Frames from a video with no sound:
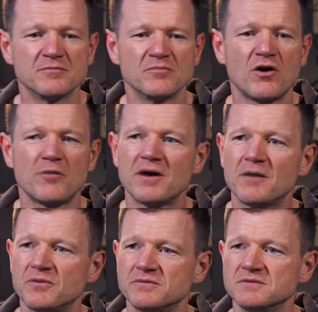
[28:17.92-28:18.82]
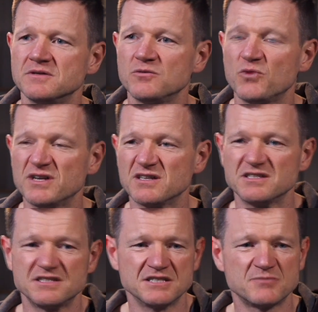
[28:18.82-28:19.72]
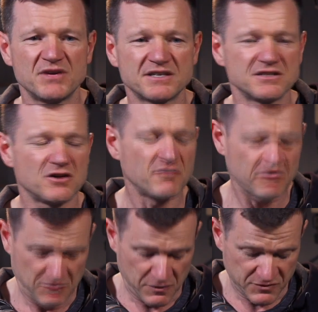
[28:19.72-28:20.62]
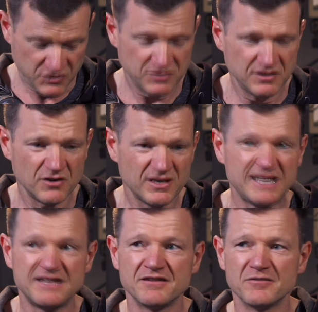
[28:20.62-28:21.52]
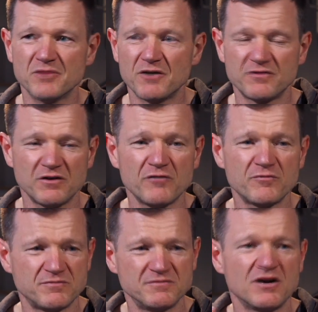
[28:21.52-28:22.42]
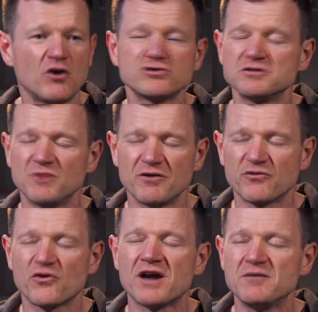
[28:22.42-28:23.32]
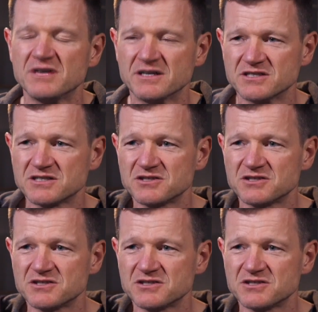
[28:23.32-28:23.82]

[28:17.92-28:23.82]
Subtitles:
them pop up when you least expect it. I've hidden them. I've altered my framing just